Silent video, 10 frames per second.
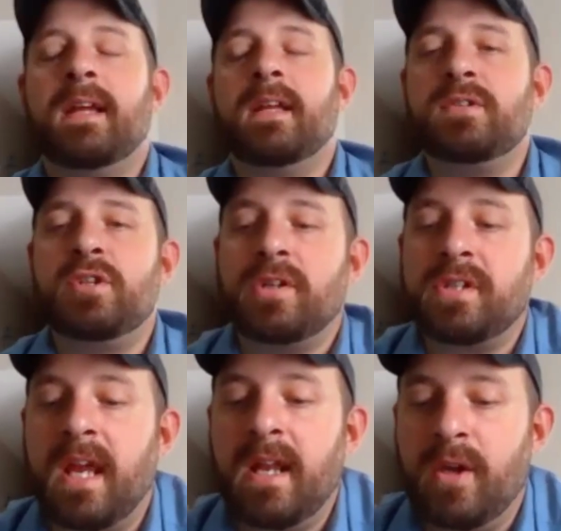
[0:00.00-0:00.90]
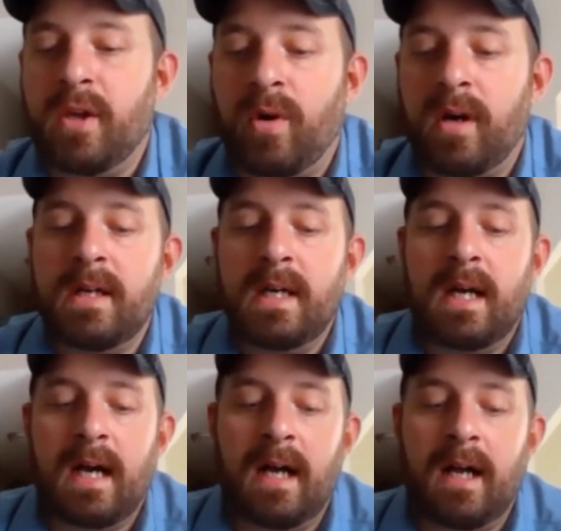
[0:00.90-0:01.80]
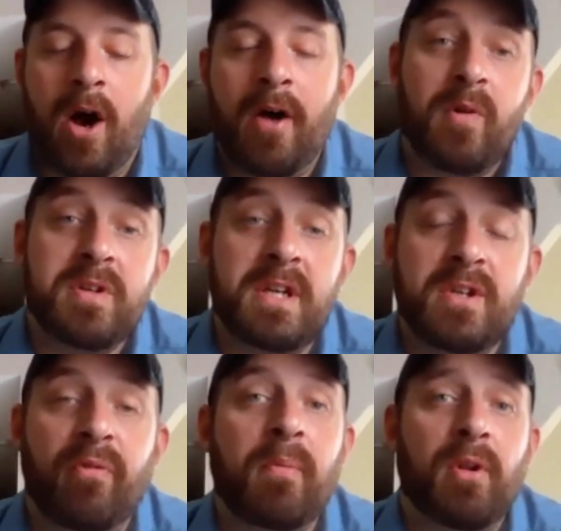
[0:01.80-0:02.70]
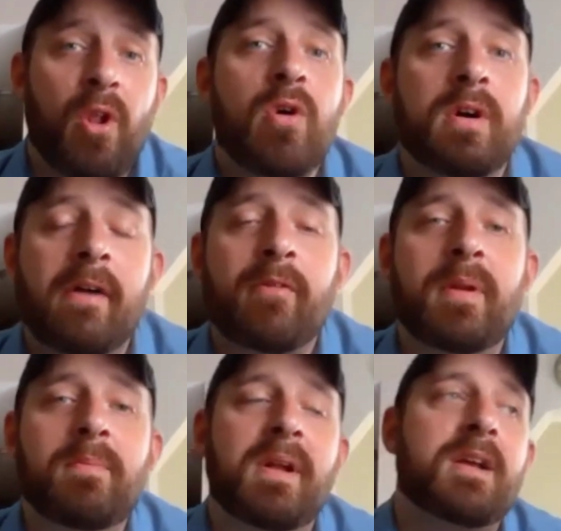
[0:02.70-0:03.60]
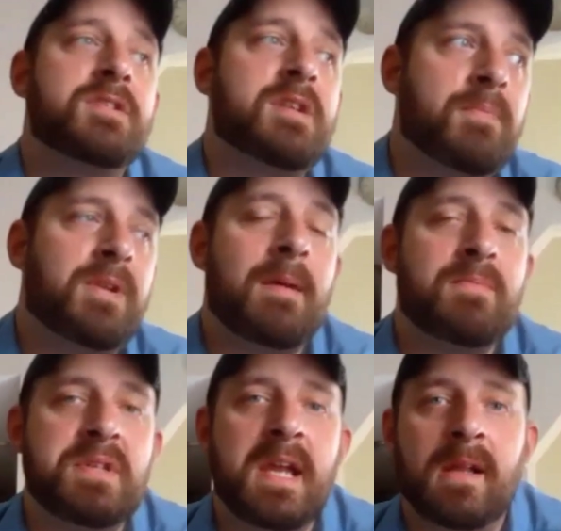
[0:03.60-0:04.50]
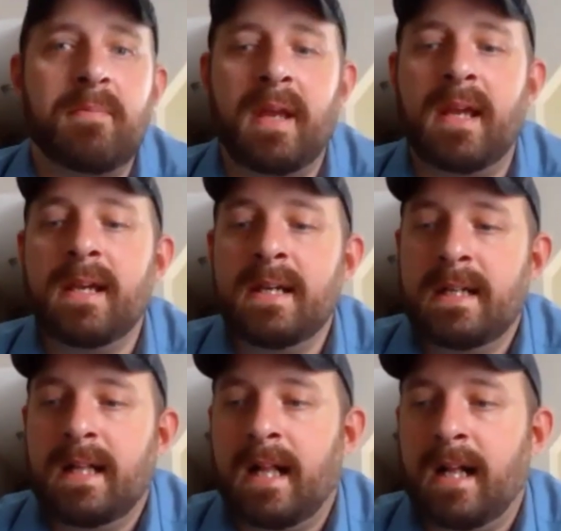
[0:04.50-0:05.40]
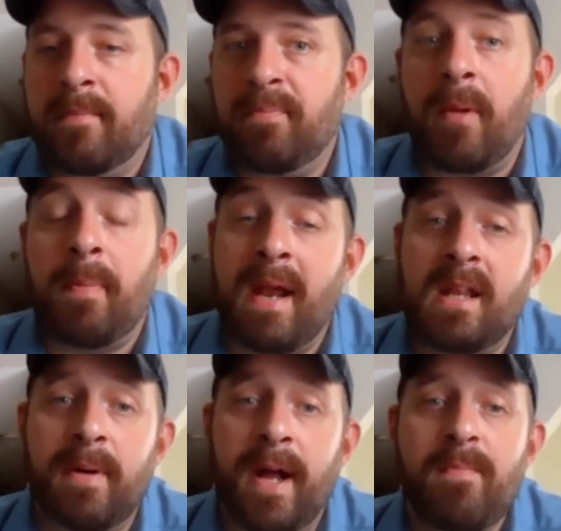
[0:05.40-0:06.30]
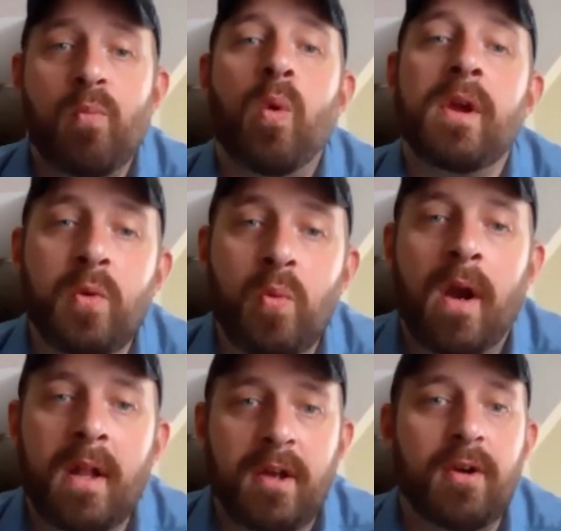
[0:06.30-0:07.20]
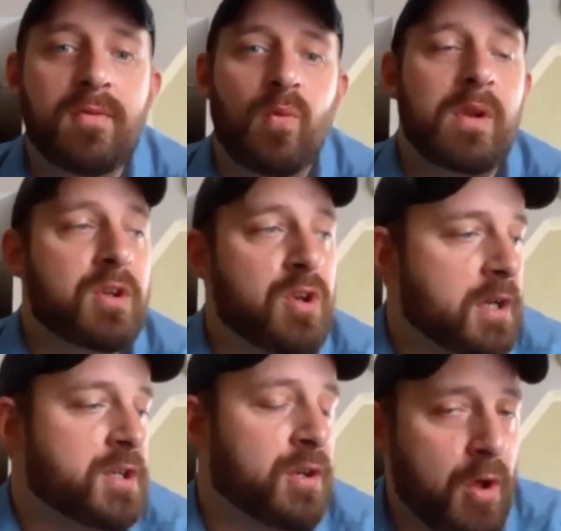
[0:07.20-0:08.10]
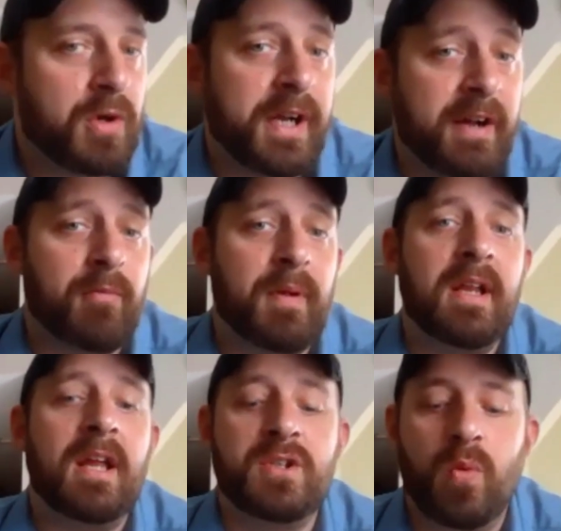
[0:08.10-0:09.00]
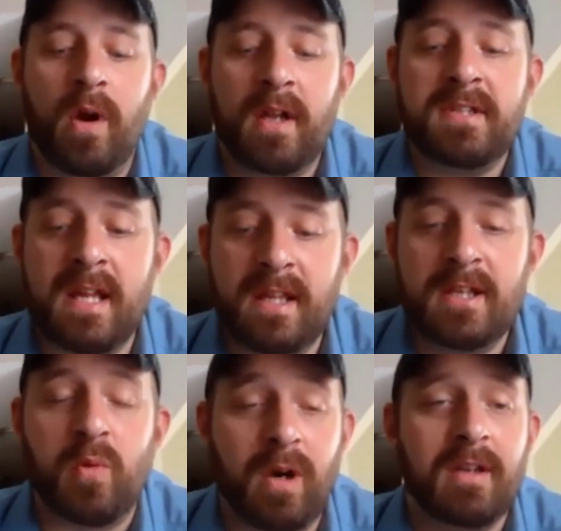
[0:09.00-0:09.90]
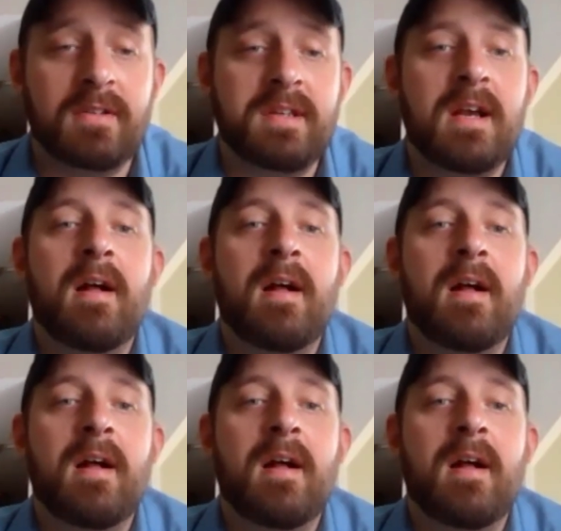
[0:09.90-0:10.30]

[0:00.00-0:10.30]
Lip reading: is just getting your authorization from your local government, because sometimes they can be a pain in the butt. What you want to do when you talk to your local government is you want to say these words: